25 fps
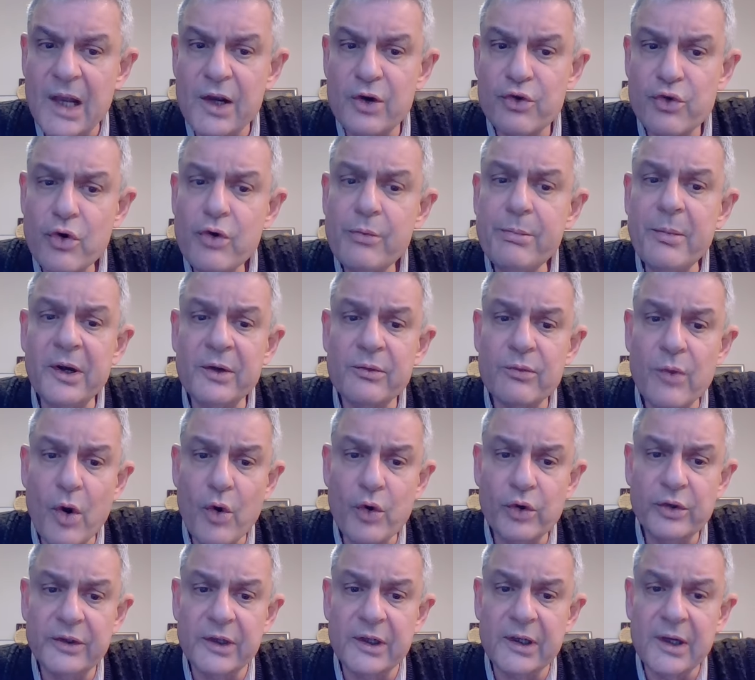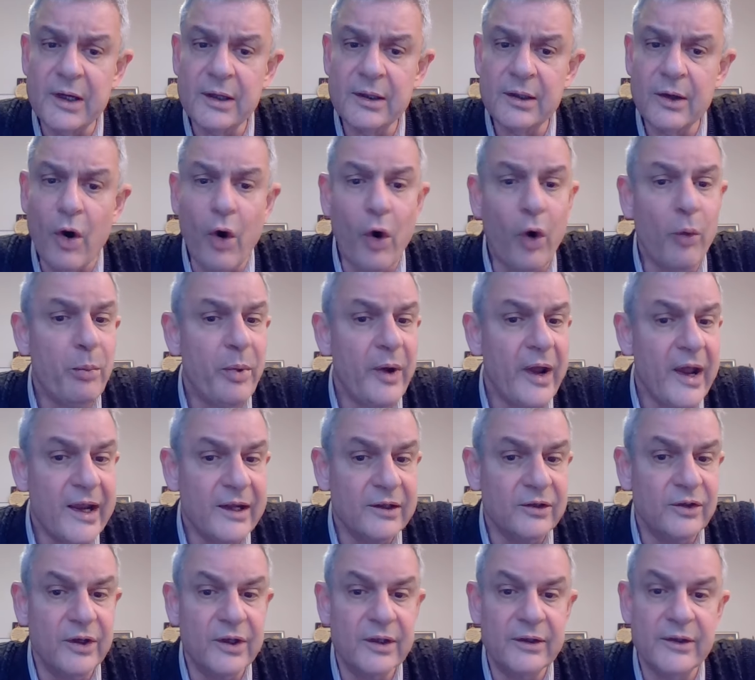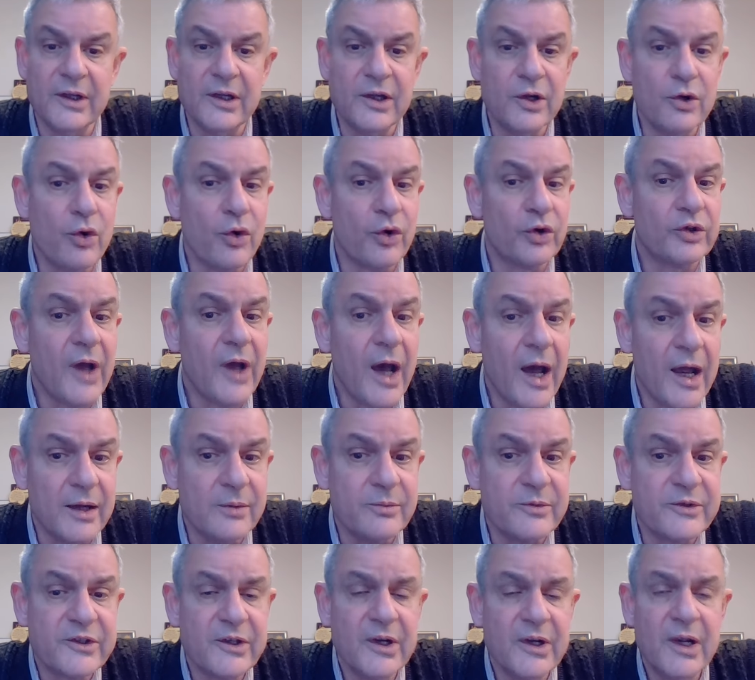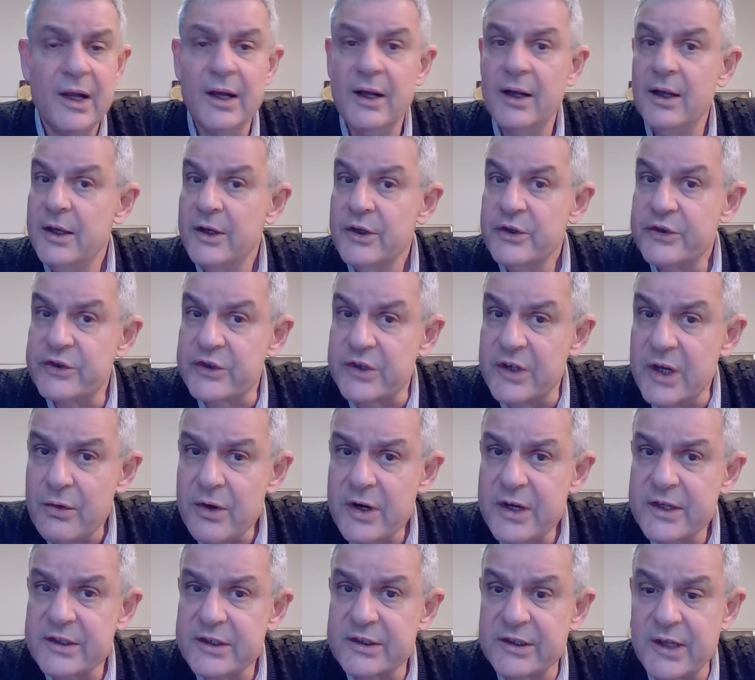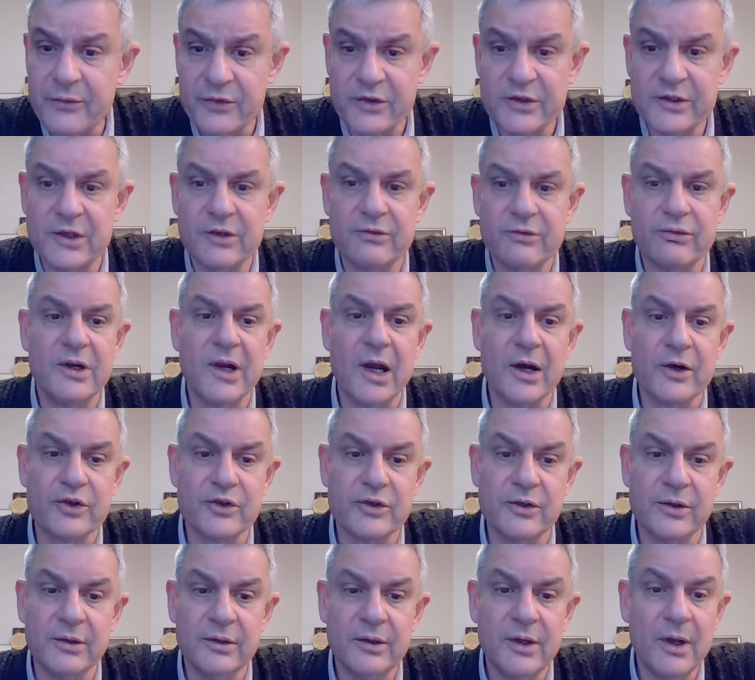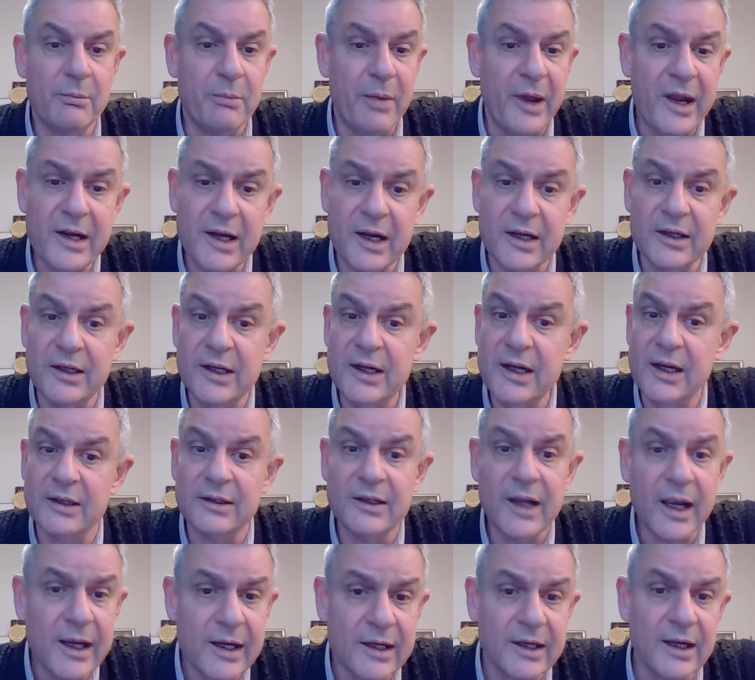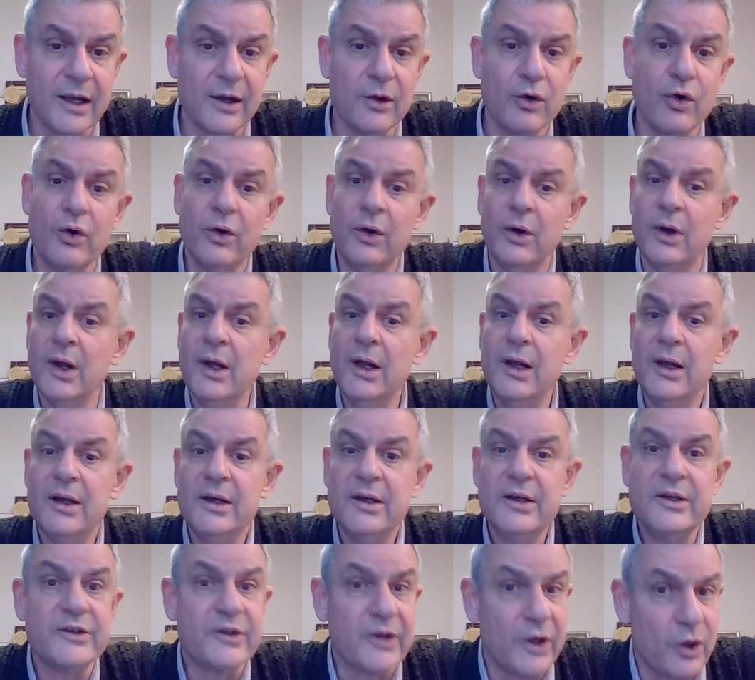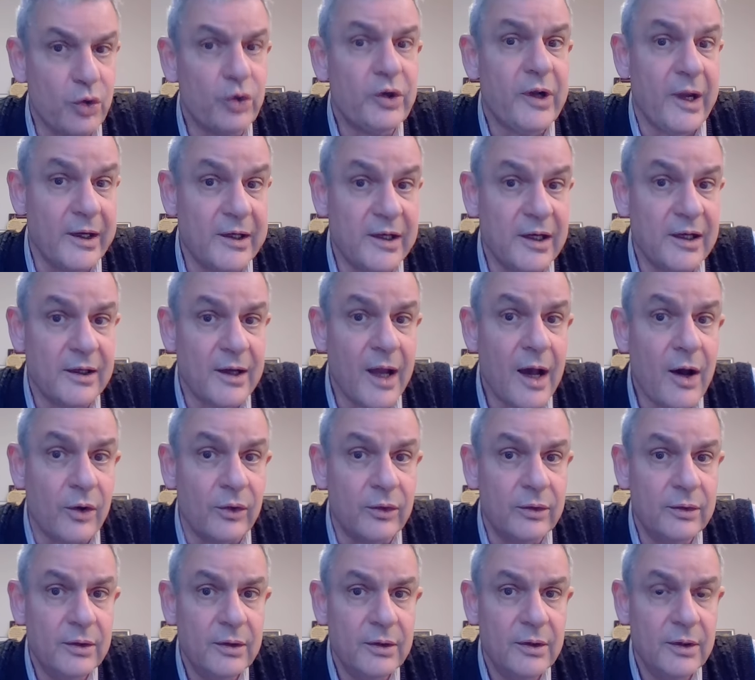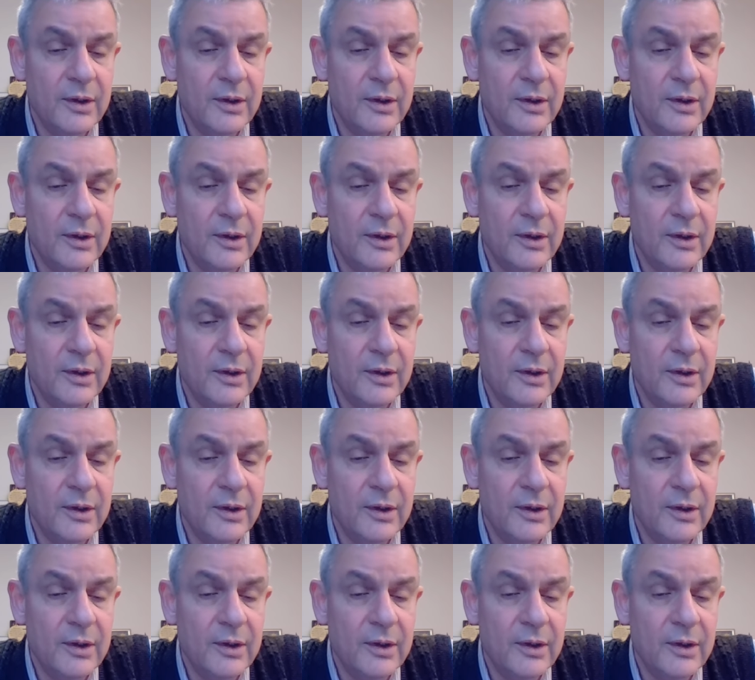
Krugman wrote in an op-ed in the New York Times, serious deficit reduction, a bad idea a decade ago, is a good idea now.